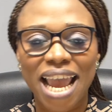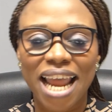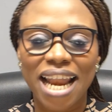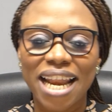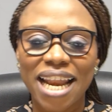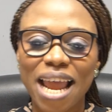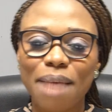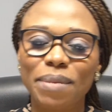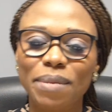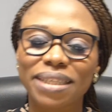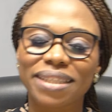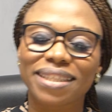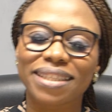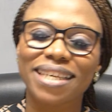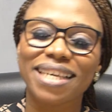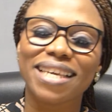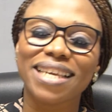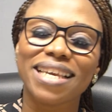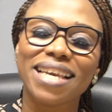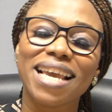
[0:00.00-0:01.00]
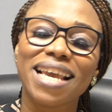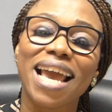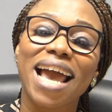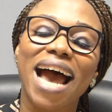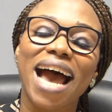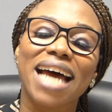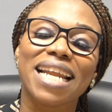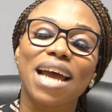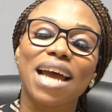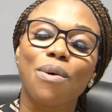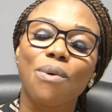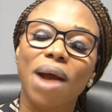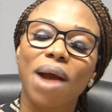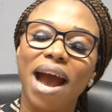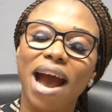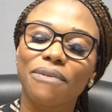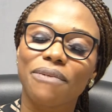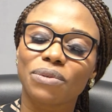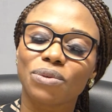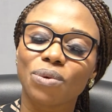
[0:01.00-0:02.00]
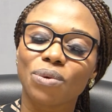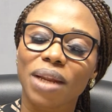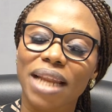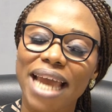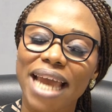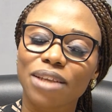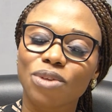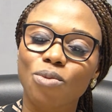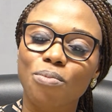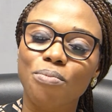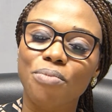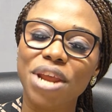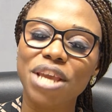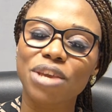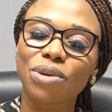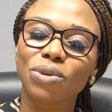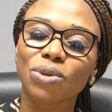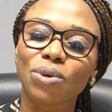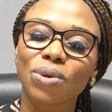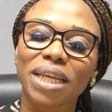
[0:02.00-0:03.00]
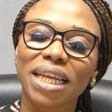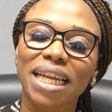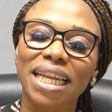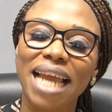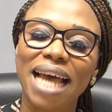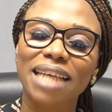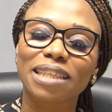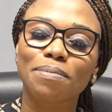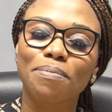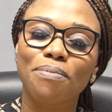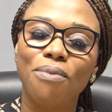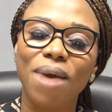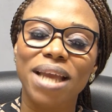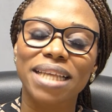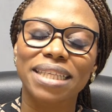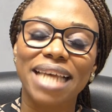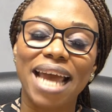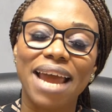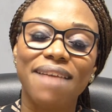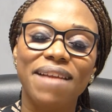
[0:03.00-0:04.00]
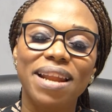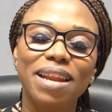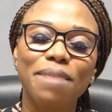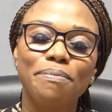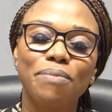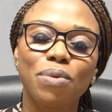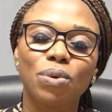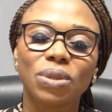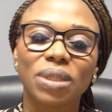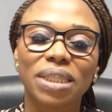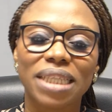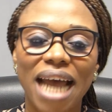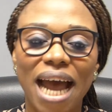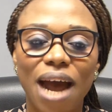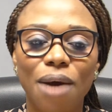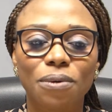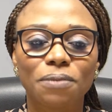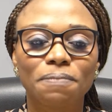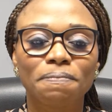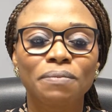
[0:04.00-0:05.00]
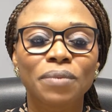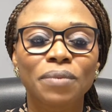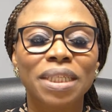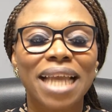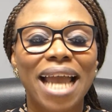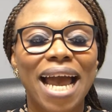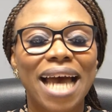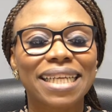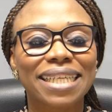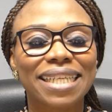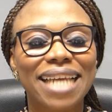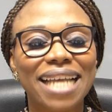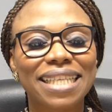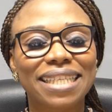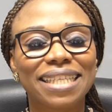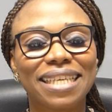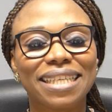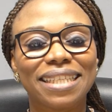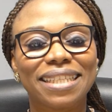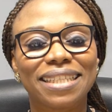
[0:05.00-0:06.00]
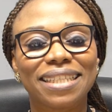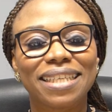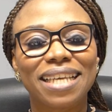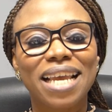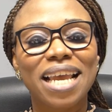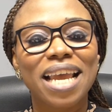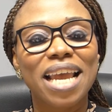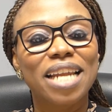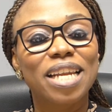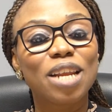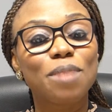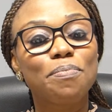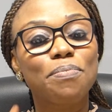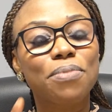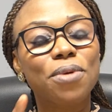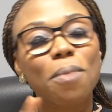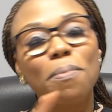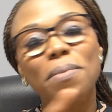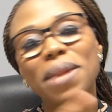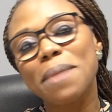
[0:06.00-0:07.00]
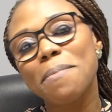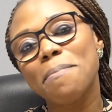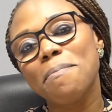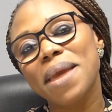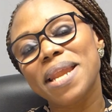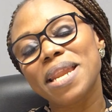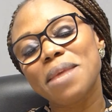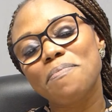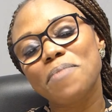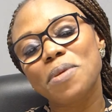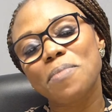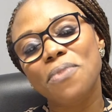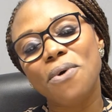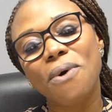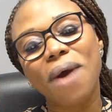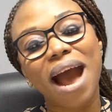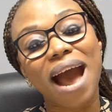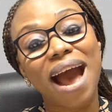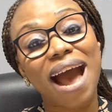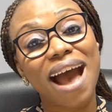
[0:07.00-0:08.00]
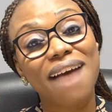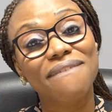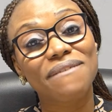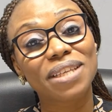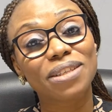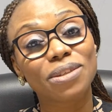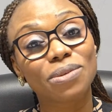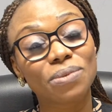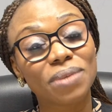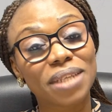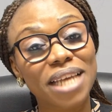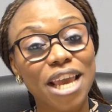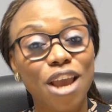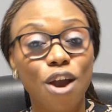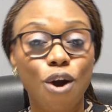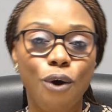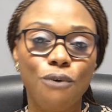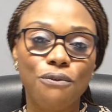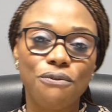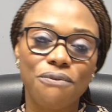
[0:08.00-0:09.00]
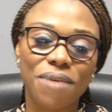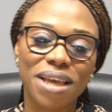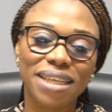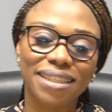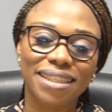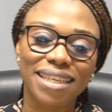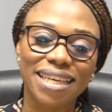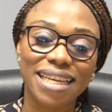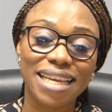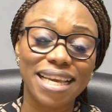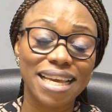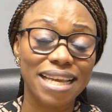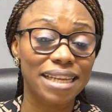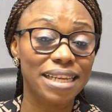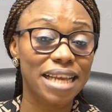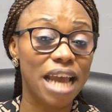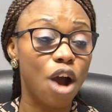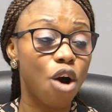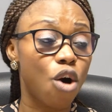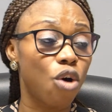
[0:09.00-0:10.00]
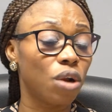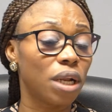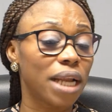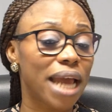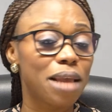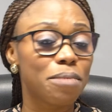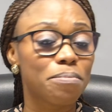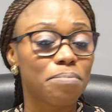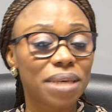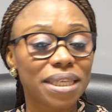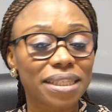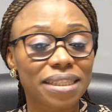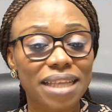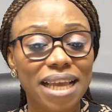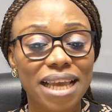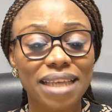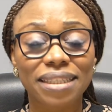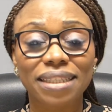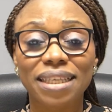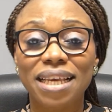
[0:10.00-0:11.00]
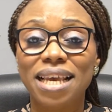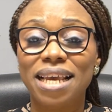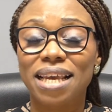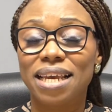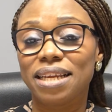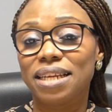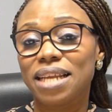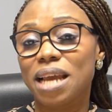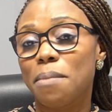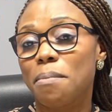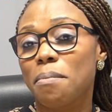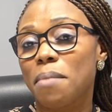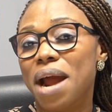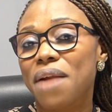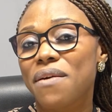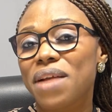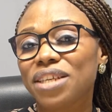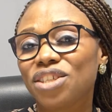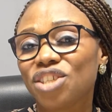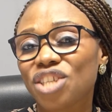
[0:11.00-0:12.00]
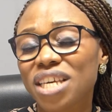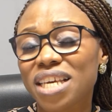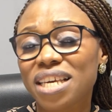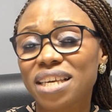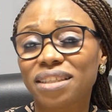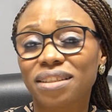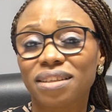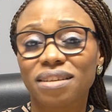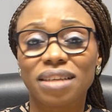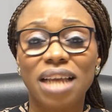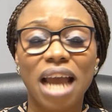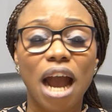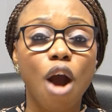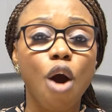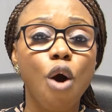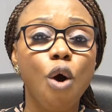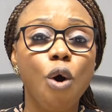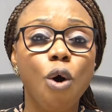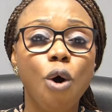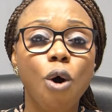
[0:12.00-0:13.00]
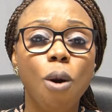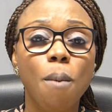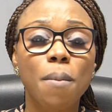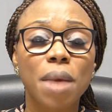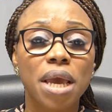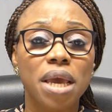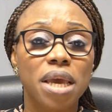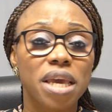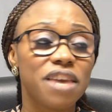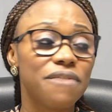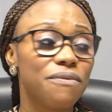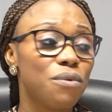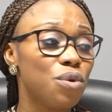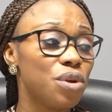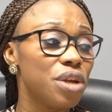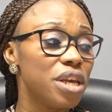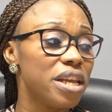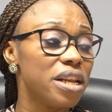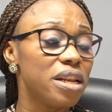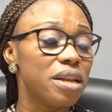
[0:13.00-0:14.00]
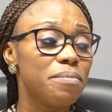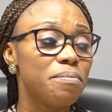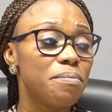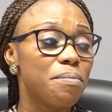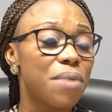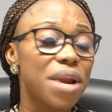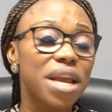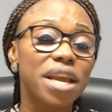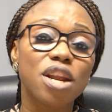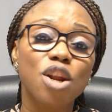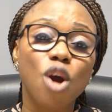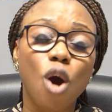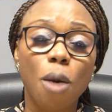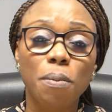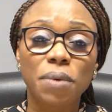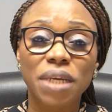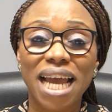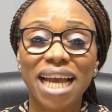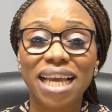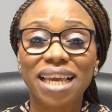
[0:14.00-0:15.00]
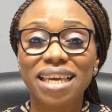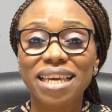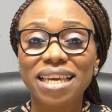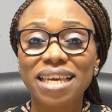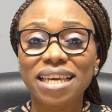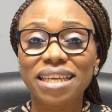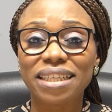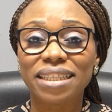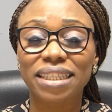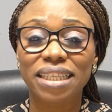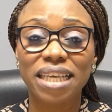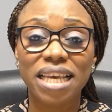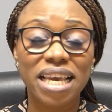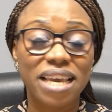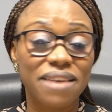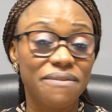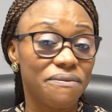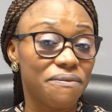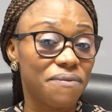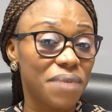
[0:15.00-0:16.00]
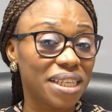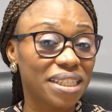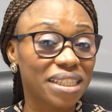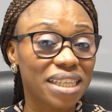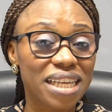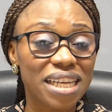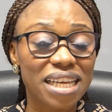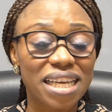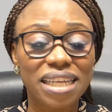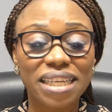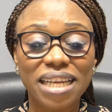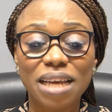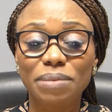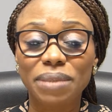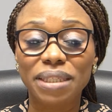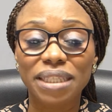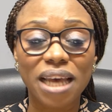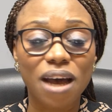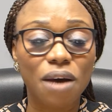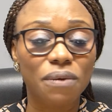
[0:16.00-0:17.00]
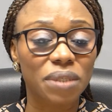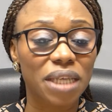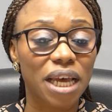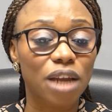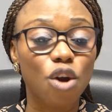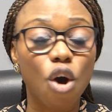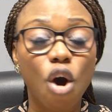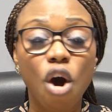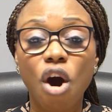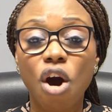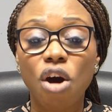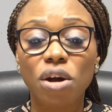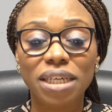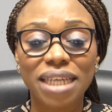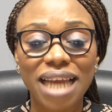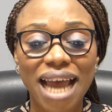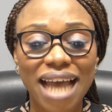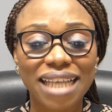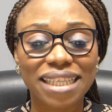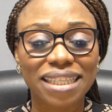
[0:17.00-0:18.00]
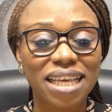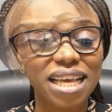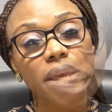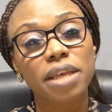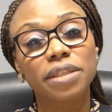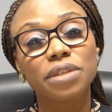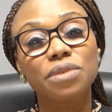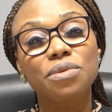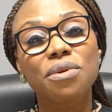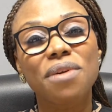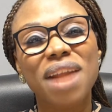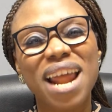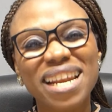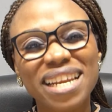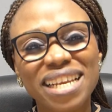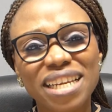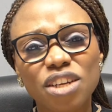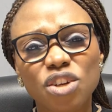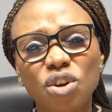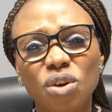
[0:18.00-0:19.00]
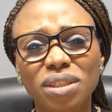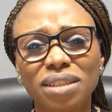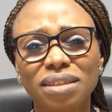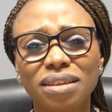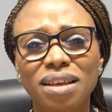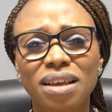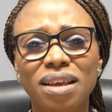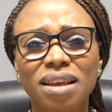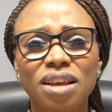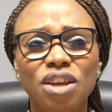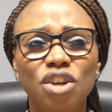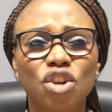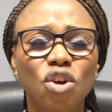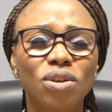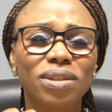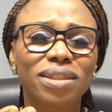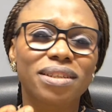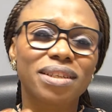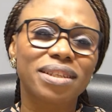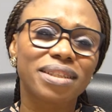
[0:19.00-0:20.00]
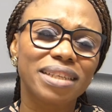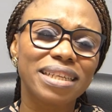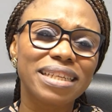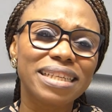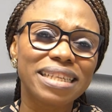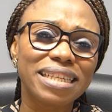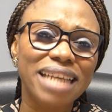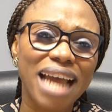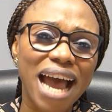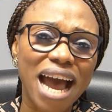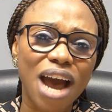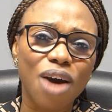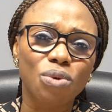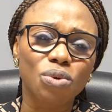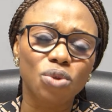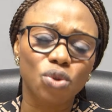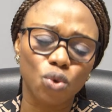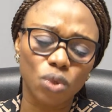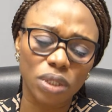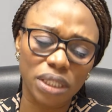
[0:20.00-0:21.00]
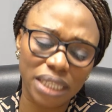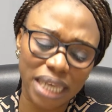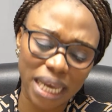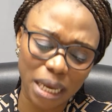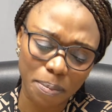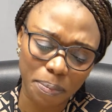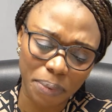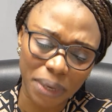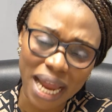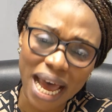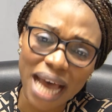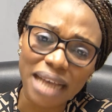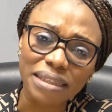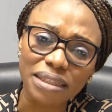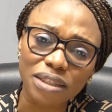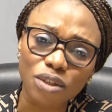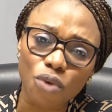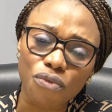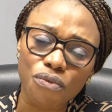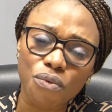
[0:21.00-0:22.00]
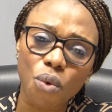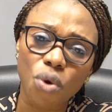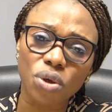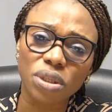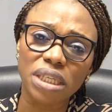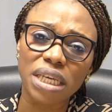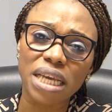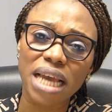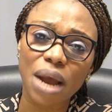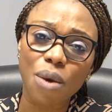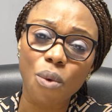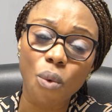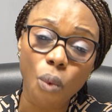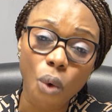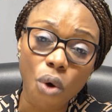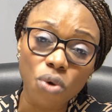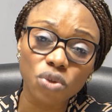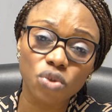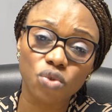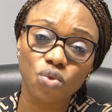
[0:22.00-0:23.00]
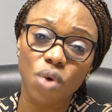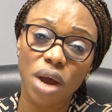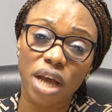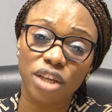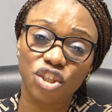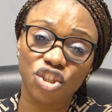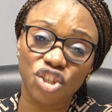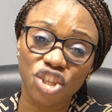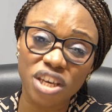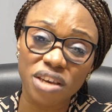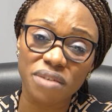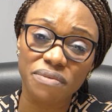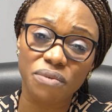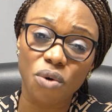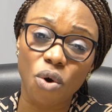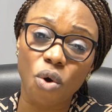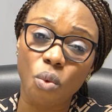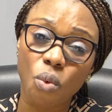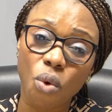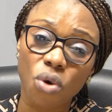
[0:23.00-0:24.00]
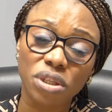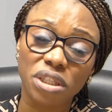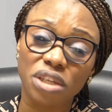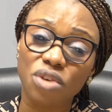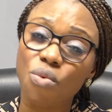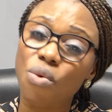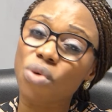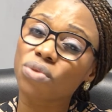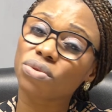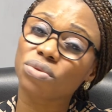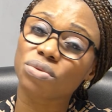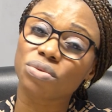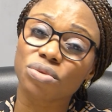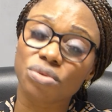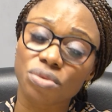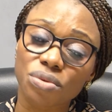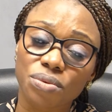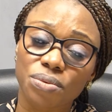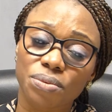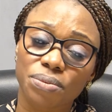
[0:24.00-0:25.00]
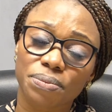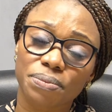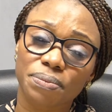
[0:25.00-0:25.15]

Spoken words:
Let me see. And I will have to like to bring you to the last point I really put down. And that is, the problem many people are having today or facing in their online business, in their marriages, in their home, even in bringing up their kids, investing in themselves and all that, is really not sitting down to take plans of what they want to achieve or what they want to do.